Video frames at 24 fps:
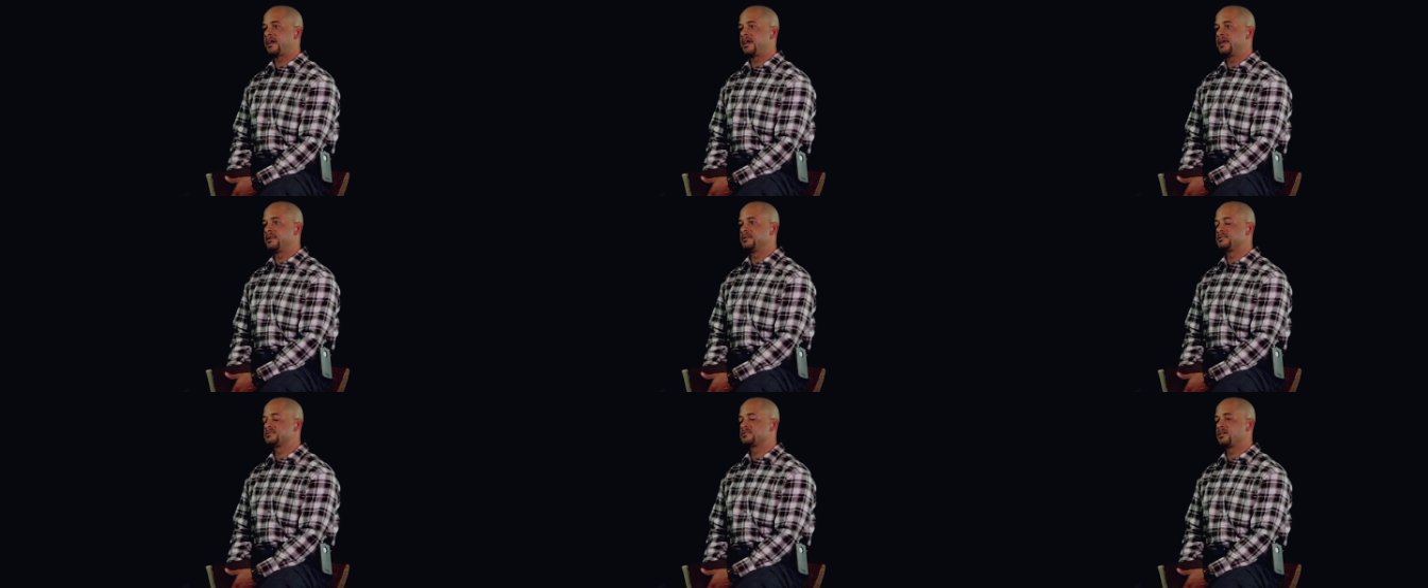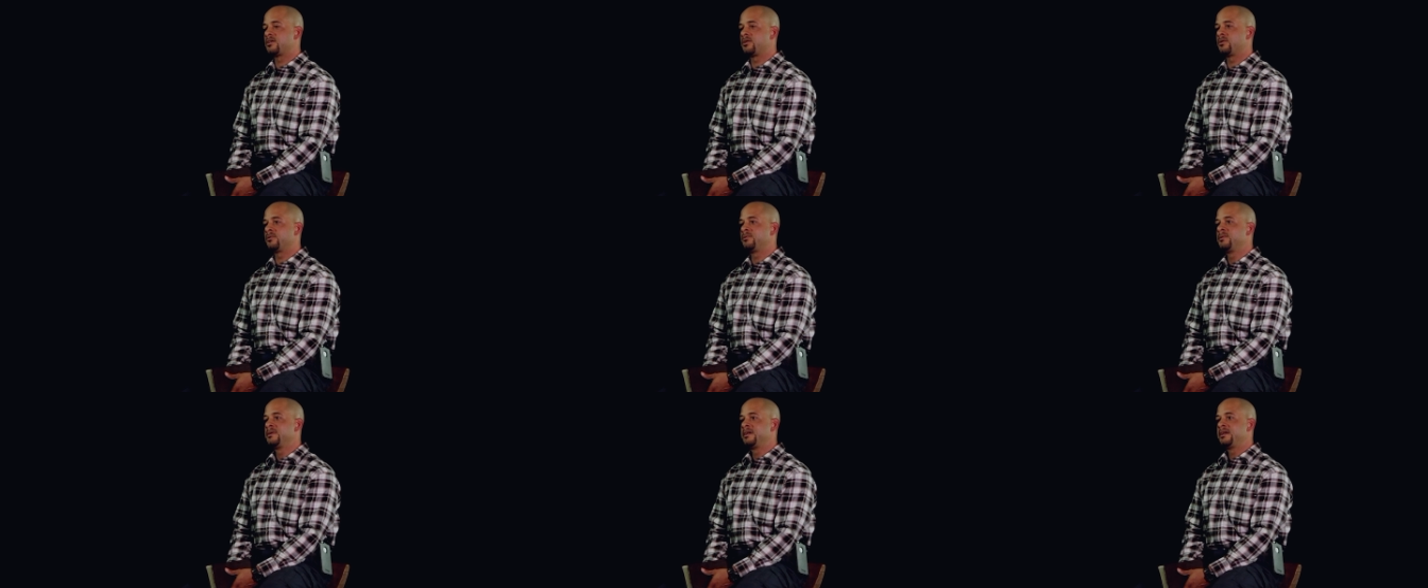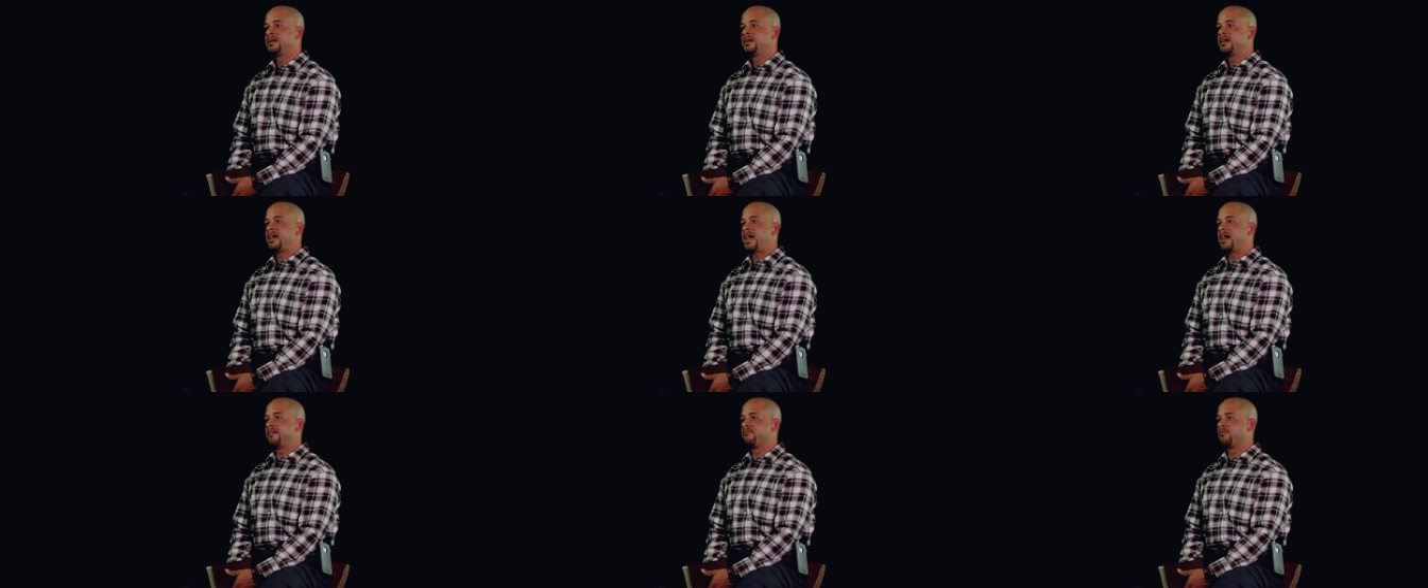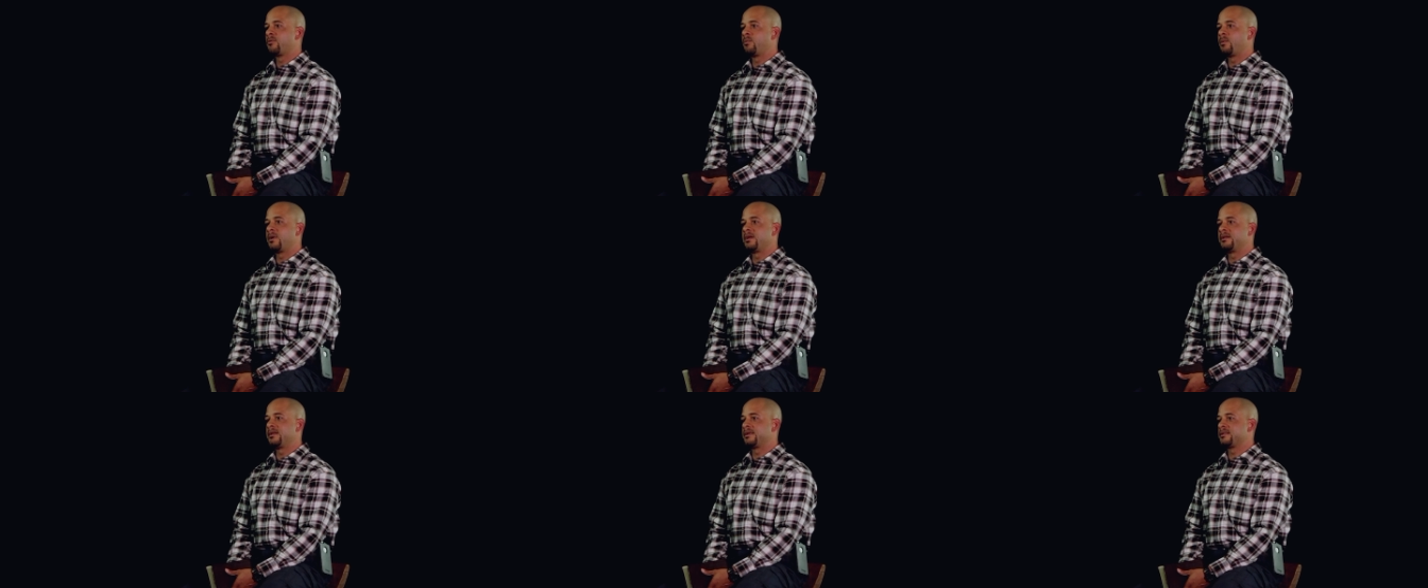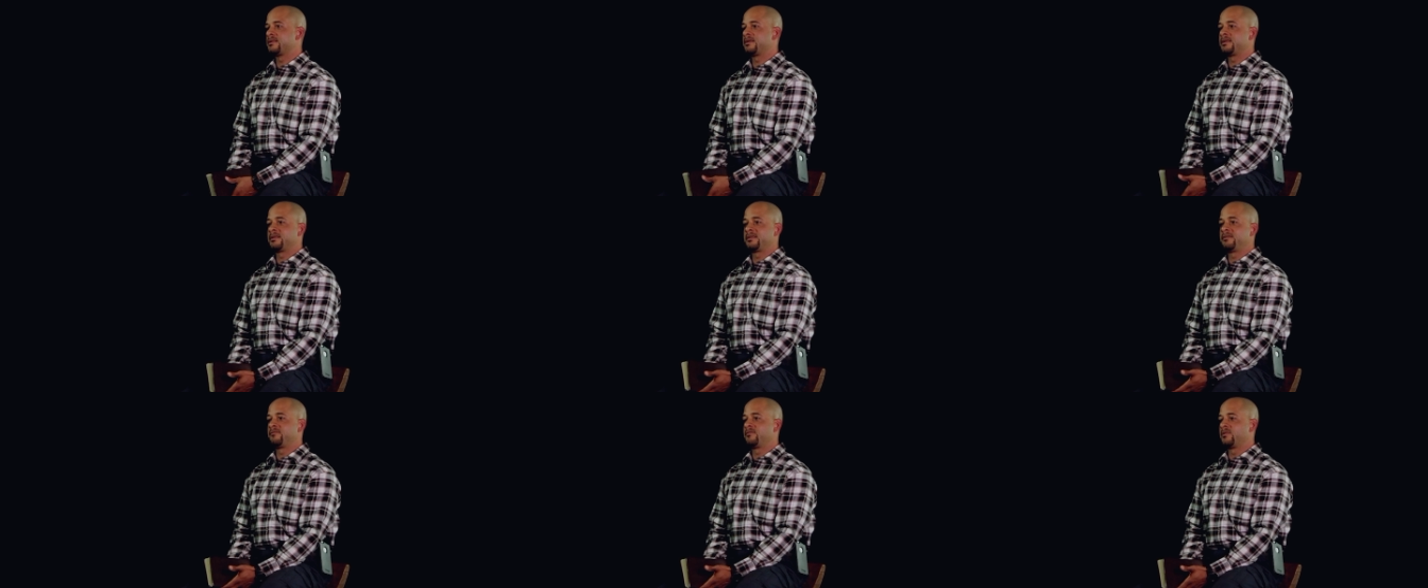And so everyone, if
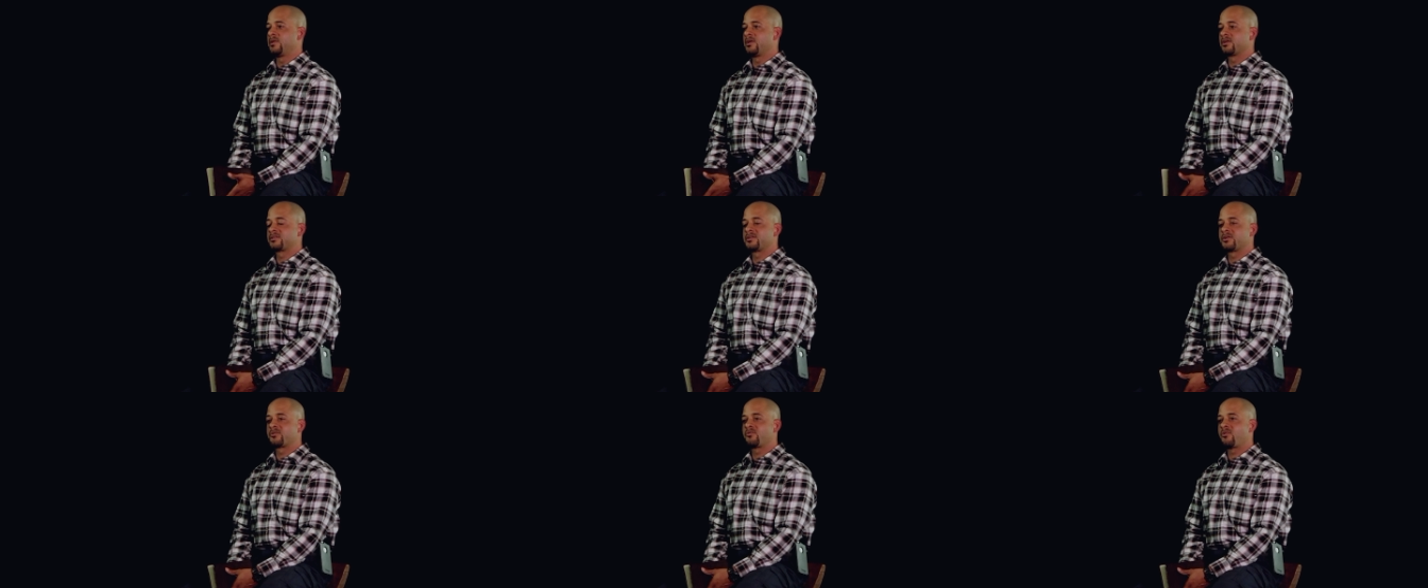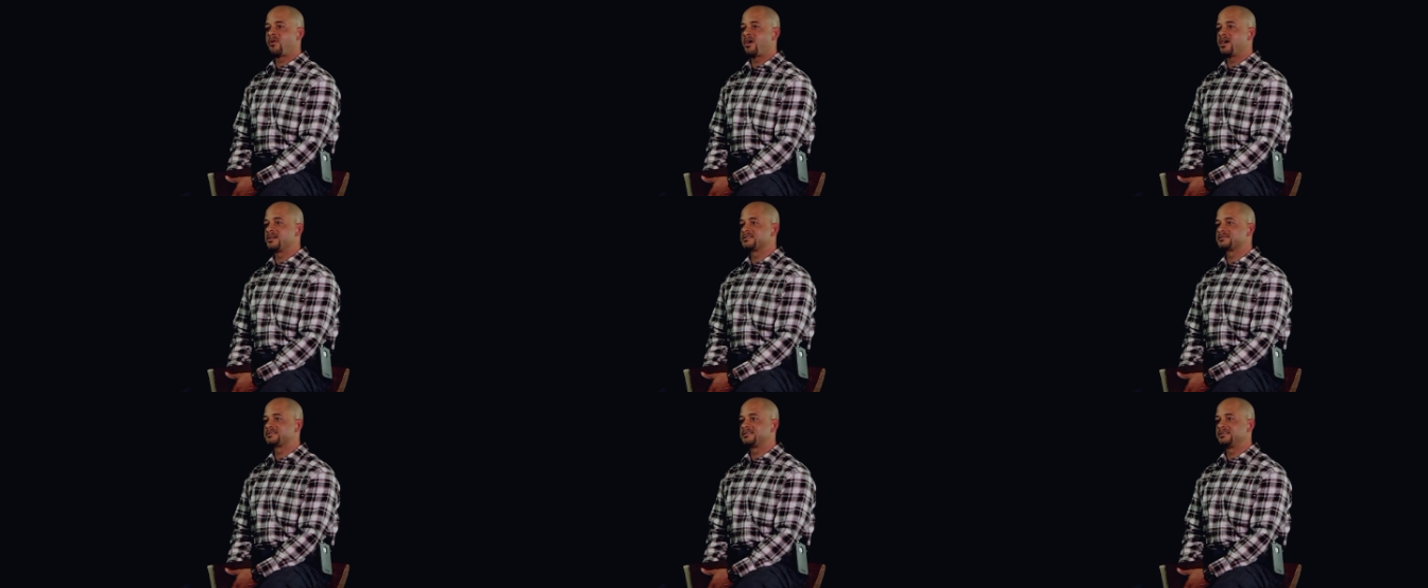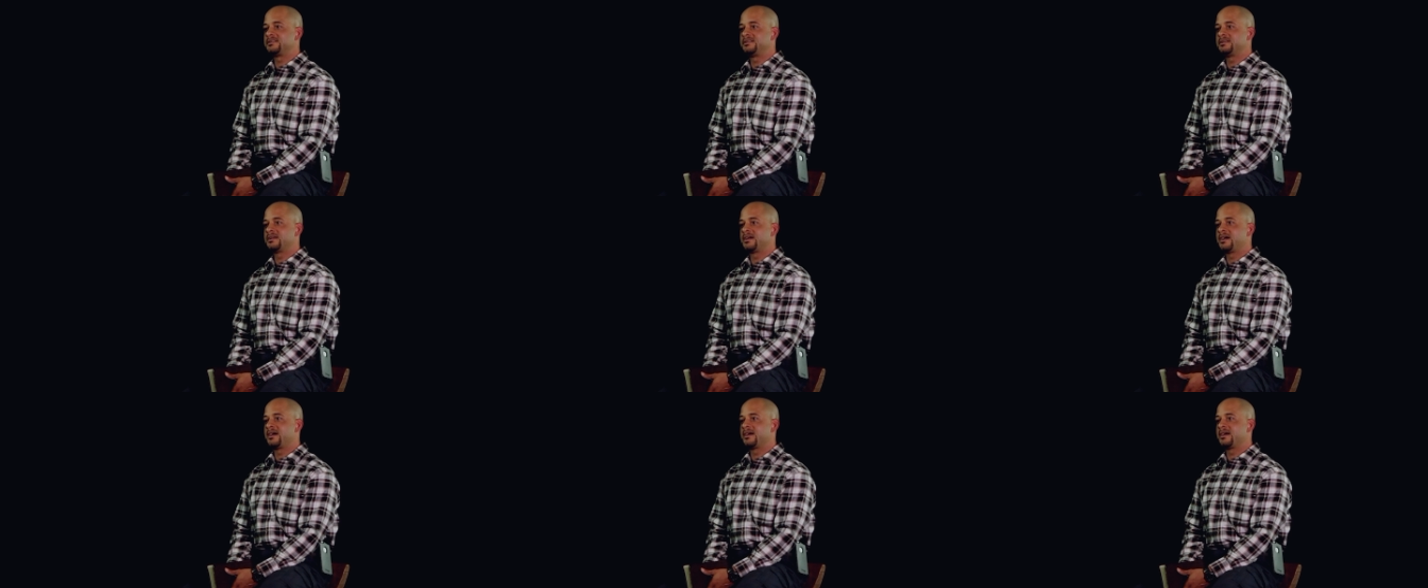you looked across the,